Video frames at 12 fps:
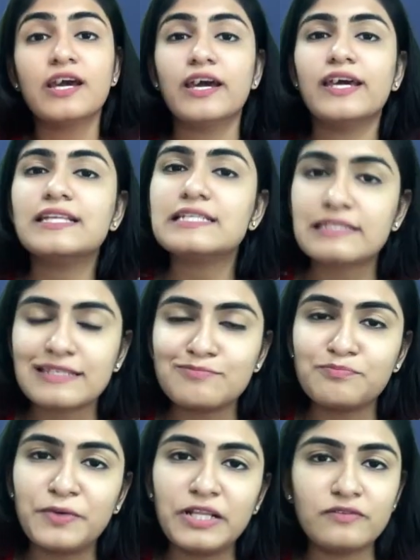In
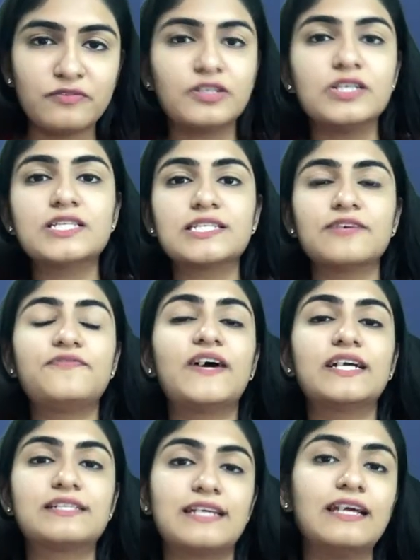simple words, if I
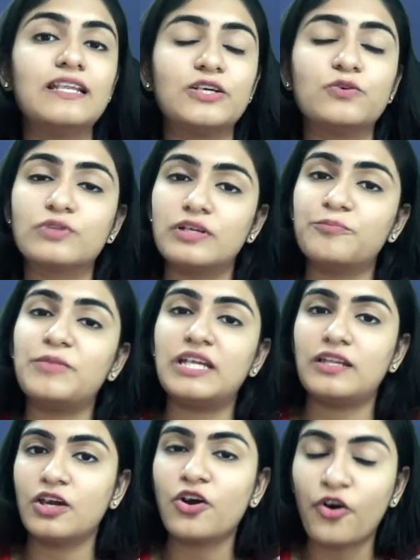tell you the
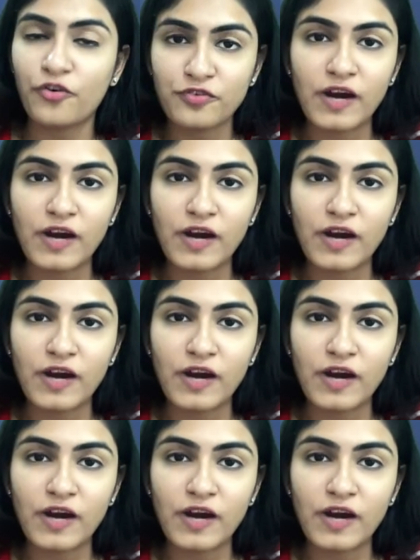meaning of